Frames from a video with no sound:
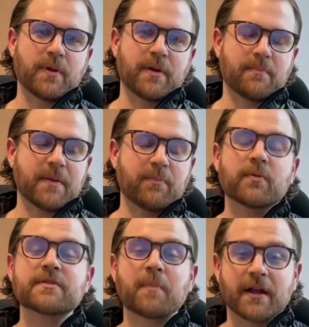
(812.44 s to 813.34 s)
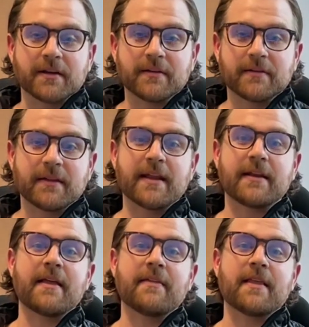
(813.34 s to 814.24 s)
People respond
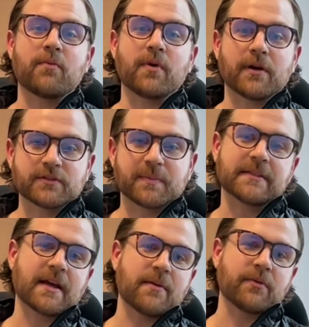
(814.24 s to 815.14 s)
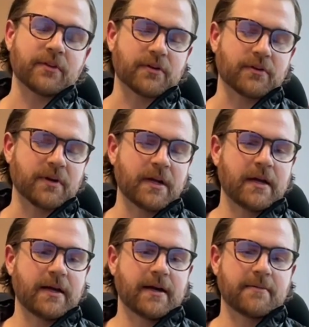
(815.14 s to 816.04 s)
and they will spend time with you.
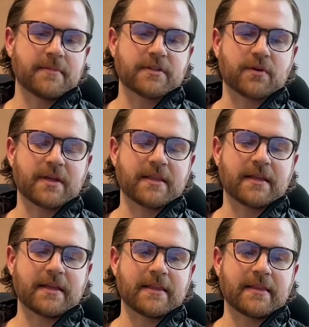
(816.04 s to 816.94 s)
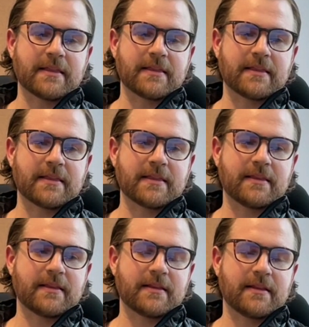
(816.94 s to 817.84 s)
And so in
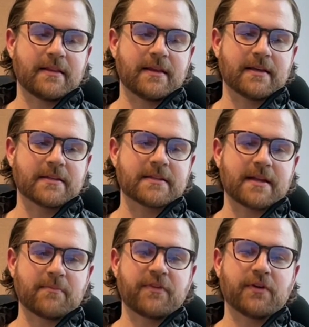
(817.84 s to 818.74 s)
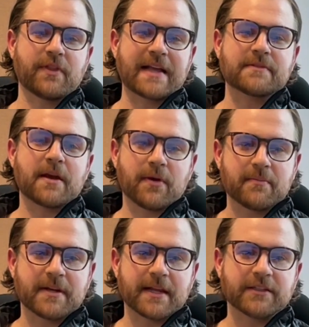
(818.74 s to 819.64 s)
the STEM field, that's my
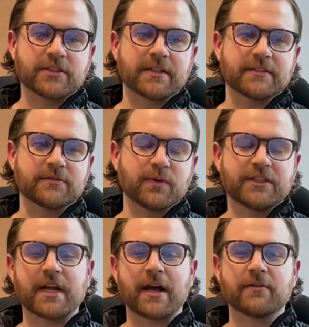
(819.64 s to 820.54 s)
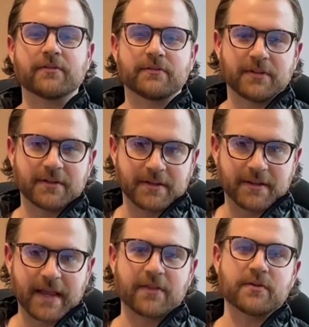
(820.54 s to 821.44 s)
recommendation, is reach out,
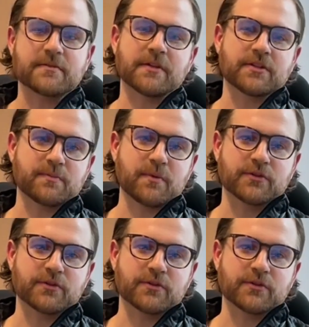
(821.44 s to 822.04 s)
gather as much exposure